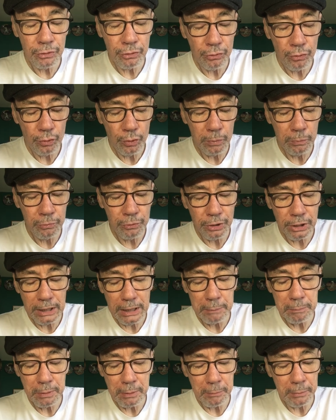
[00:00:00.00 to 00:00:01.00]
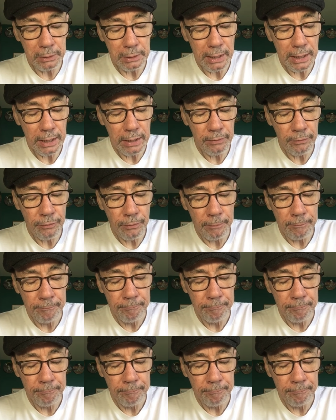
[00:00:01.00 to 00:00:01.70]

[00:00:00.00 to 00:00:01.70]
and tubes to keep him alive.